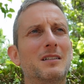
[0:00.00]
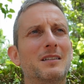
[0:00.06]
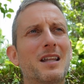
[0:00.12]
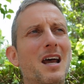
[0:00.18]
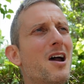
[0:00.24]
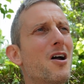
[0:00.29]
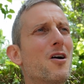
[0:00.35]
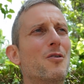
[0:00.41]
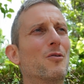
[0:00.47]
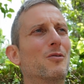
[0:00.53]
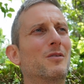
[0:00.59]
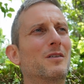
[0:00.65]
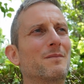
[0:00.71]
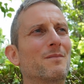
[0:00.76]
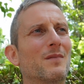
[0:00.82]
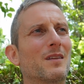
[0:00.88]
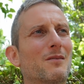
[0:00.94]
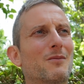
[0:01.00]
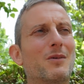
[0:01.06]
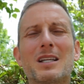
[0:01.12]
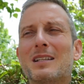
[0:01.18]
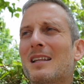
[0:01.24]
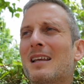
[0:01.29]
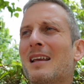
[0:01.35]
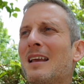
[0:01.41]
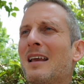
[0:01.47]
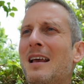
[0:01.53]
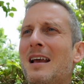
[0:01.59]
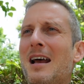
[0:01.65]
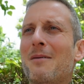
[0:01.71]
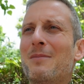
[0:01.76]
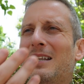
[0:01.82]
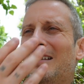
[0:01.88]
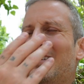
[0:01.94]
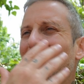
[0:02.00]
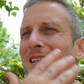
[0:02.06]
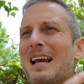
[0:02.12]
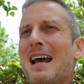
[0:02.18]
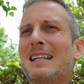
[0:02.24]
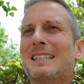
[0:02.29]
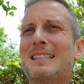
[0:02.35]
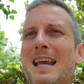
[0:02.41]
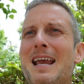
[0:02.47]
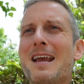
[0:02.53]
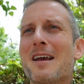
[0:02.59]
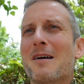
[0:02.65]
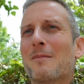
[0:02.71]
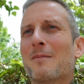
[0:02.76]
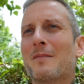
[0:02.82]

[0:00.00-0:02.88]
I mean, goddamn.